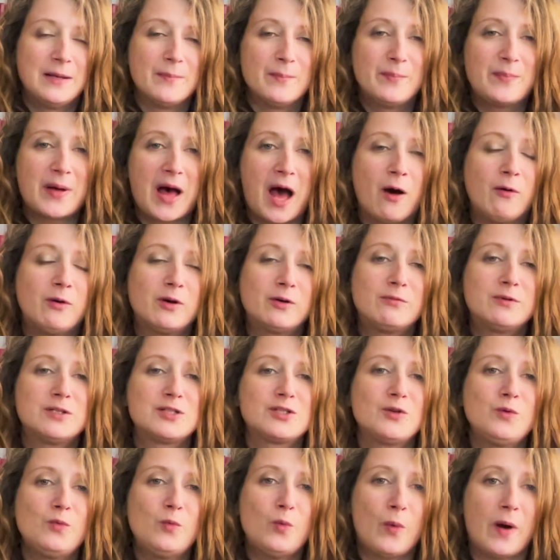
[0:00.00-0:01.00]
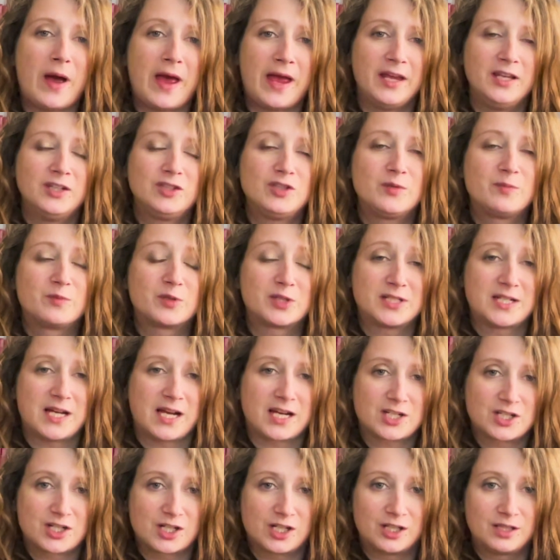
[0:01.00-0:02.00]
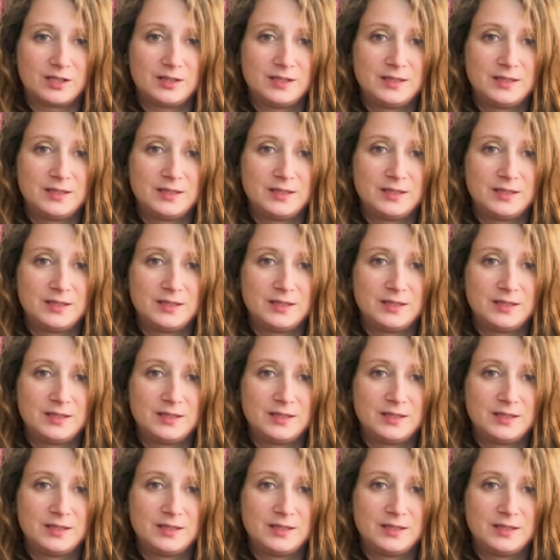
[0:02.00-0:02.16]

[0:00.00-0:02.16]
Power was a way to protect her.